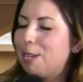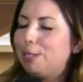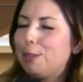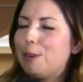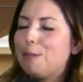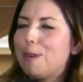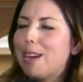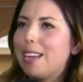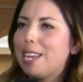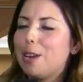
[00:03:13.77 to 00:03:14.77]
So,
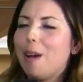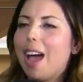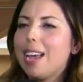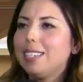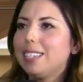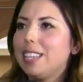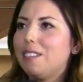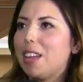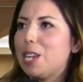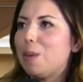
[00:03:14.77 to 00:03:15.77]
you know, I see the
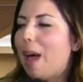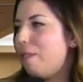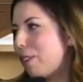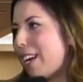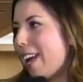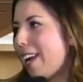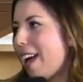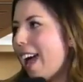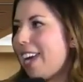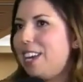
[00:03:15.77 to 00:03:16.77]
venue every day.
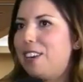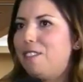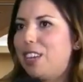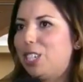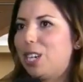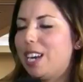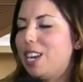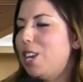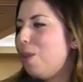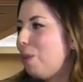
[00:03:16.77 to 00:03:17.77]
I can envision,
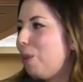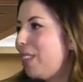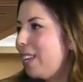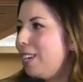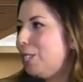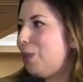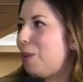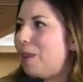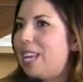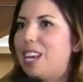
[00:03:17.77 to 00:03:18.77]
and you know, we're in the industry,
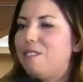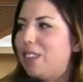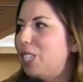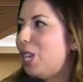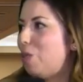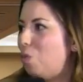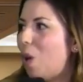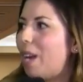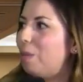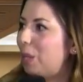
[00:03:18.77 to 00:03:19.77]
we can envision right.
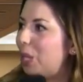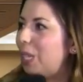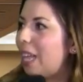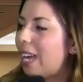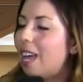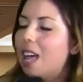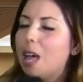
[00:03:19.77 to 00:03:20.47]
what it would look like.